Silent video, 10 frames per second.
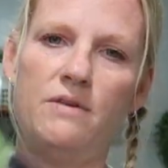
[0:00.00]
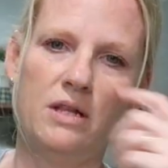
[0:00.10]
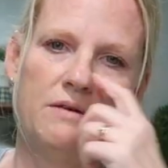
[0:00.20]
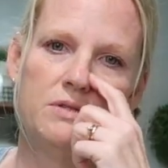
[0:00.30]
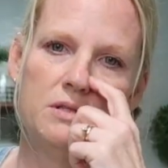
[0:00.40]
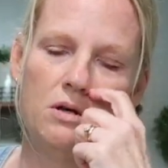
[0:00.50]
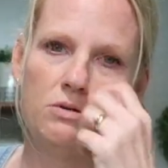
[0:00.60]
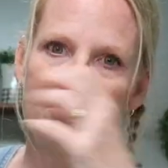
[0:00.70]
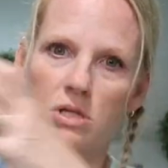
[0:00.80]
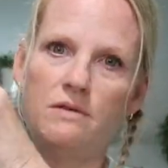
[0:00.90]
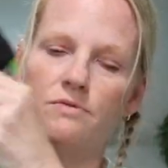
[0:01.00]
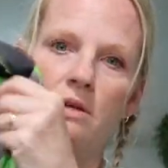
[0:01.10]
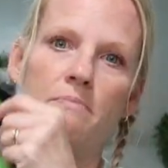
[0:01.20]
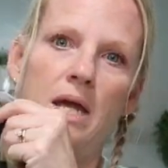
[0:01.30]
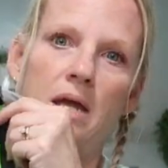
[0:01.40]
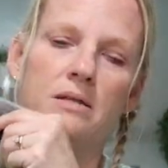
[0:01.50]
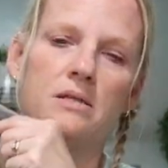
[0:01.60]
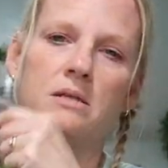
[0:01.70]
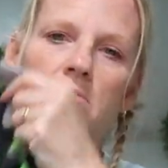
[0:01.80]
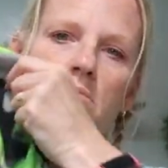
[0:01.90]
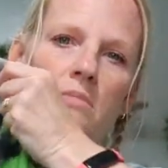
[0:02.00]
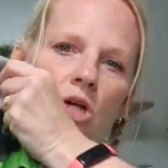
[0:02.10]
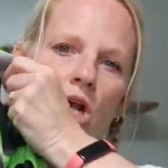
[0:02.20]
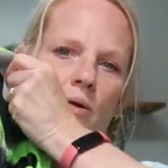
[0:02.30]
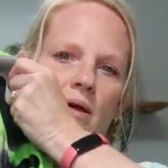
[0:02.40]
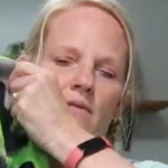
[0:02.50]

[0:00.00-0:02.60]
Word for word: He loves long sleeves and pants and, you know,